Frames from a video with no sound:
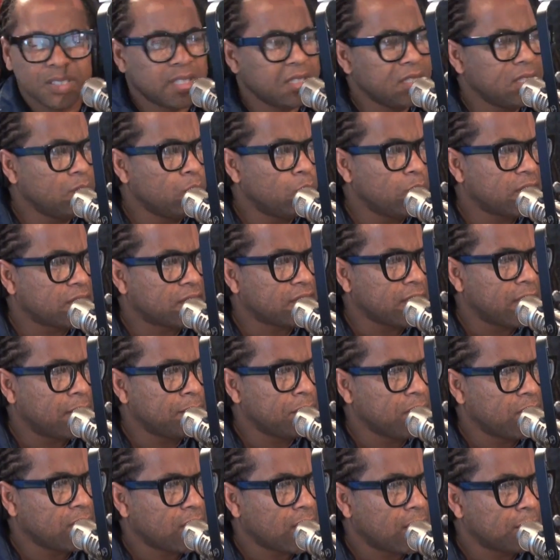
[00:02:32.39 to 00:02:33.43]
Didn't he win the slam
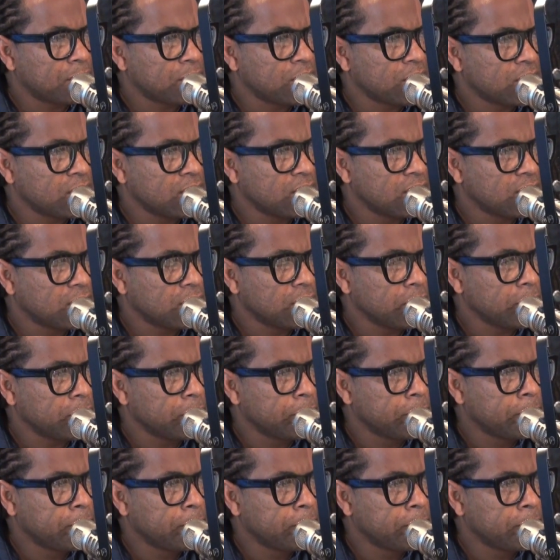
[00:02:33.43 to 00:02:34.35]
dunk competition this year?